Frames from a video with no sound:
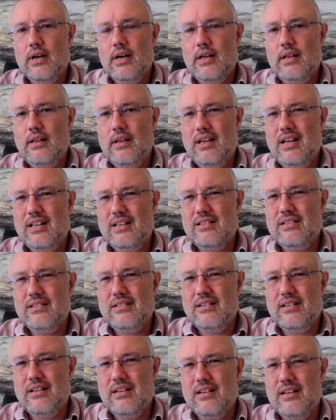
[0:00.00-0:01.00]
And
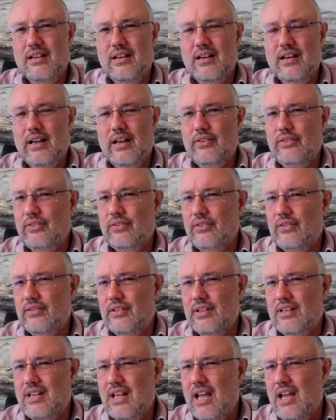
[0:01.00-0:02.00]
then as
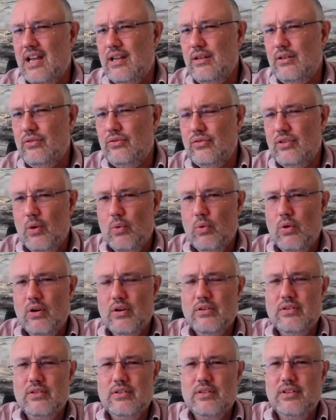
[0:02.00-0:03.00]
the days go
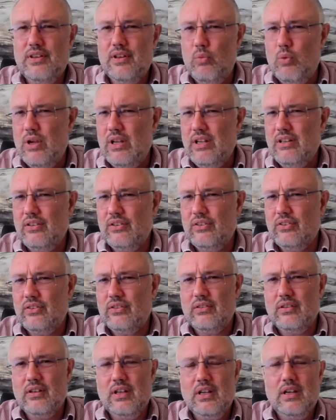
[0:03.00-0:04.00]
on to the weeks